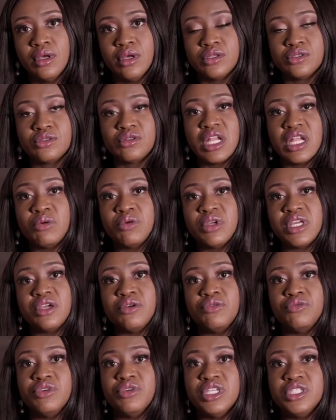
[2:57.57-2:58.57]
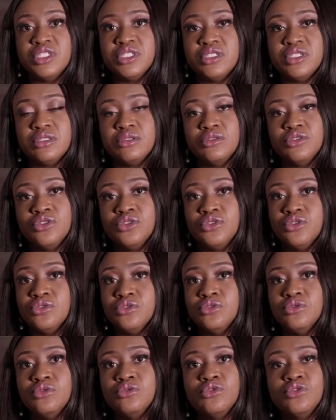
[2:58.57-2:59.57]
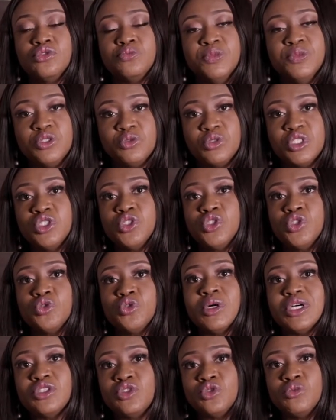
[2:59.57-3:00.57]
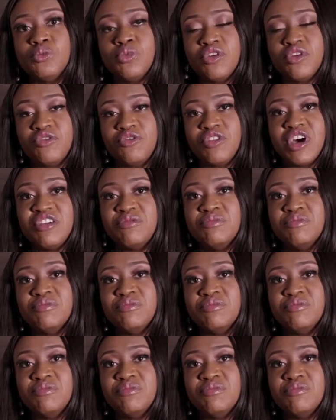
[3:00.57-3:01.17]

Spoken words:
so that we can reach to between 2 and 2.5